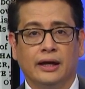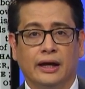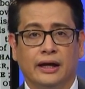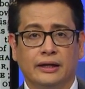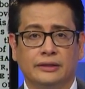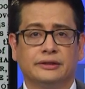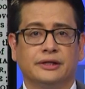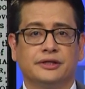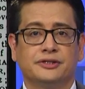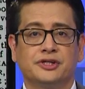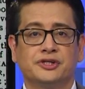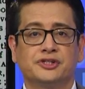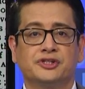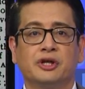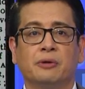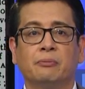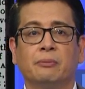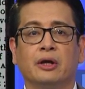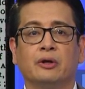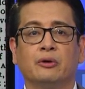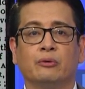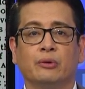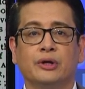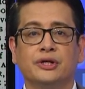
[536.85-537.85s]
And this is the
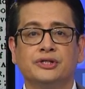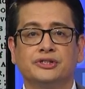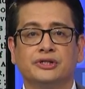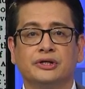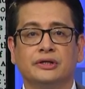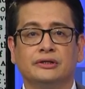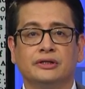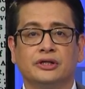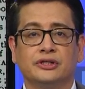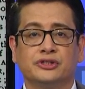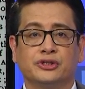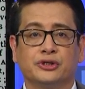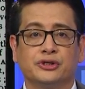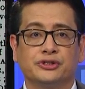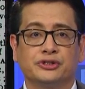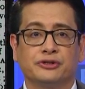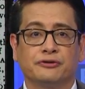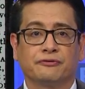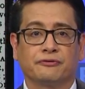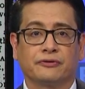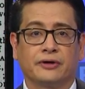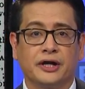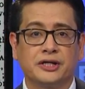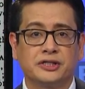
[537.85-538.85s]
main reason the Church
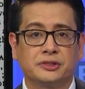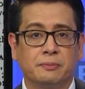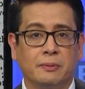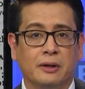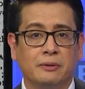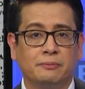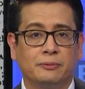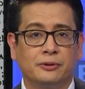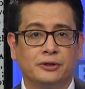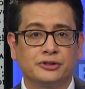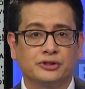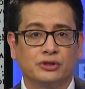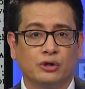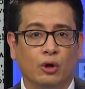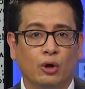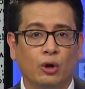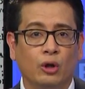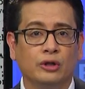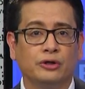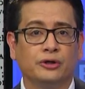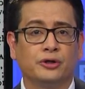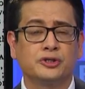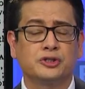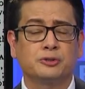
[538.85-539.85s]
of Christ members
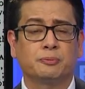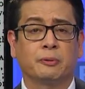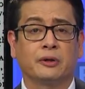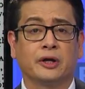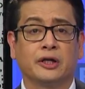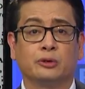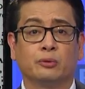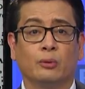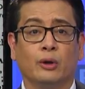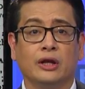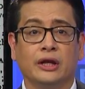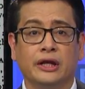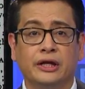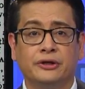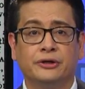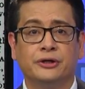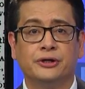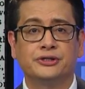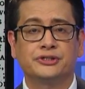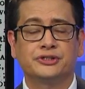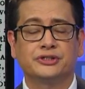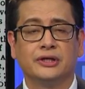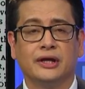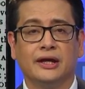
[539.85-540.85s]
hold their spiritual
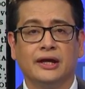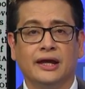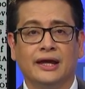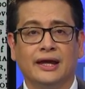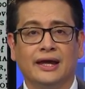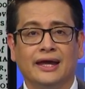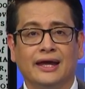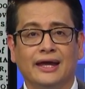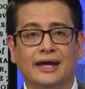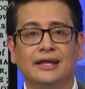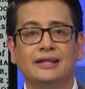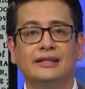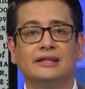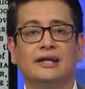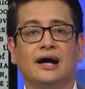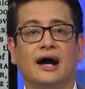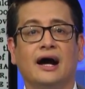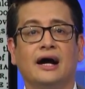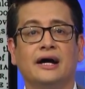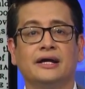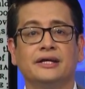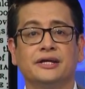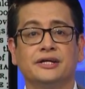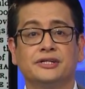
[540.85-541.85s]
leaders in the
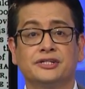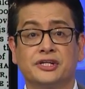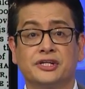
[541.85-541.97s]
highest